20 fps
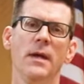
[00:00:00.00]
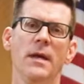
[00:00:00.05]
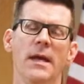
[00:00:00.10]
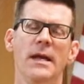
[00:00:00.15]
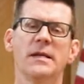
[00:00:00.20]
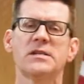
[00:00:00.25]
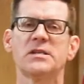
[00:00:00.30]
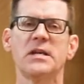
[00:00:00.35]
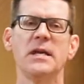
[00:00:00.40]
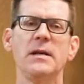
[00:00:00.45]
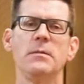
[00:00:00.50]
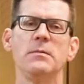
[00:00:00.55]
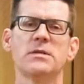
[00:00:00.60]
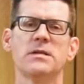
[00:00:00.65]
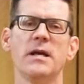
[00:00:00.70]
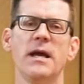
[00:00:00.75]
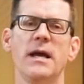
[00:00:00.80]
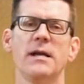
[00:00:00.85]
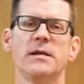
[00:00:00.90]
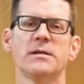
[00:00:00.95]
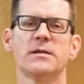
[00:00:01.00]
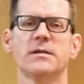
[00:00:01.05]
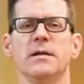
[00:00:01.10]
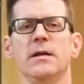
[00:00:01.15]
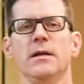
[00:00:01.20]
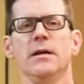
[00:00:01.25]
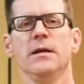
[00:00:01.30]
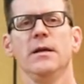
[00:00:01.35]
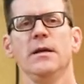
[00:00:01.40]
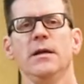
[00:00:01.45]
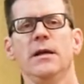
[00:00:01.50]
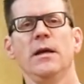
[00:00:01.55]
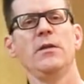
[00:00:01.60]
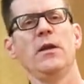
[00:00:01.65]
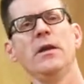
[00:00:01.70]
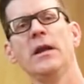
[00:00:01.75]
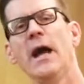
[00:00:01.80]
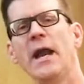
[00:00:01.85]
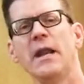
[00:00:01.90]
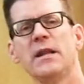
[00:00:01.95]
It seems as in
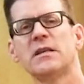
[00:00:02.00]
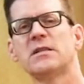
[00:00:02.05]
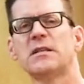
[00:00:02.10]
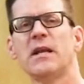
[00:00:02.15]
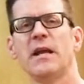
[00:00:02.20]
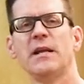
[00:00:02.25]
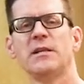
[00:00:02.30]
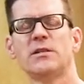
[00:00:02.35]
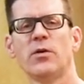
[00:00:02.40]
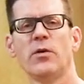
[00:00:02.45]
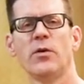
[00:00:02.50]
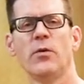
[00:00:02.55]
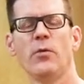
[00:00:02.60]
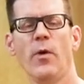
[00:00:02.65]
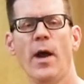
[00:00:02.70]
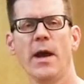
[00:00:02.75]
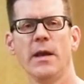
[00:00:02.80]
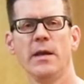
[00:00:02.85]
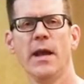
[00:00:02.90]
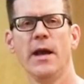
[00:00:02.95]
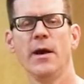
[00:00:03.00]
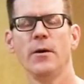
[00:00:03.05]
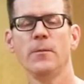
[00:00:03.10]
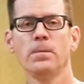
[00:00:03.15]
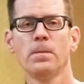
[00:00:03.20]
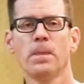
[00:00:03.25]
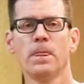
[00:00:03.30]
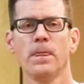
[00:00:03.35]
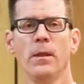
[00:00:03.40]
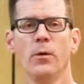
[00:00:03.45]
the United States right now,